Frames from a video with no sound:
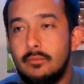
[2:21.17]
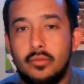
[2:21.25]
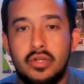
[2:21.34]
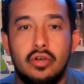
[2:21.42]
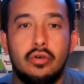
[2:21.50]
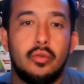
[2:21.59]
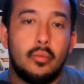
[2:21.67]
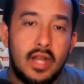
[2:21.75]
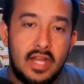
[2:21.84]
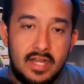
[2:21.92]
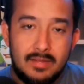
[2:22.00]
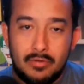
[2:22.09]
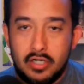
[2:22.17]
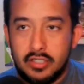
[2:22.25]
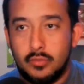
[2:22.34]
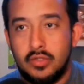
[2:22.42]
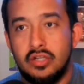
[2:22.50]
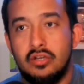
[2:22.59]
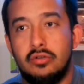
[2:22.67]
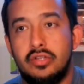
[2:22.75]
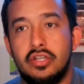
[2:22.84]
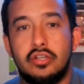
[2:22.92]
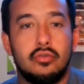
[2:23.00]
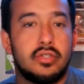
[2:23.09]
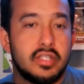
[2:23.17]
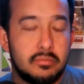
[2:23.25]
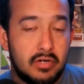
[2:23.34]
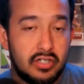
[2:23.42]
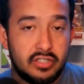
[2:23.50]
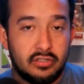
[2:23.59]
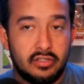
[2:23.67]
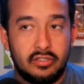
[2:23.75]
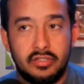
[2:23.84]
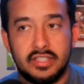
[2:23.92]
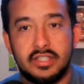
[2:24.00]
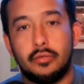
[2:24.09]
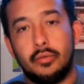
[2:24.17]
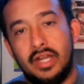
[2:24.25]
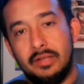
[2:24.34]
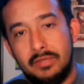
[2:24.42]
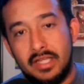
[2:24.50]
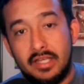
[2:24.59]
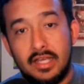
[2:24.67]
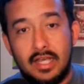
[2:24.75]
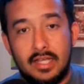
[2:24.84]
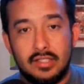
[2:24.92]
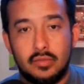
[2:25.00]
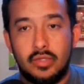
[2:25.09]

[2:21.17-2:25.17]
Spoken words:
We know the Ryan Nemhards. We know the Augustus Marshallonis, the Graham EKs.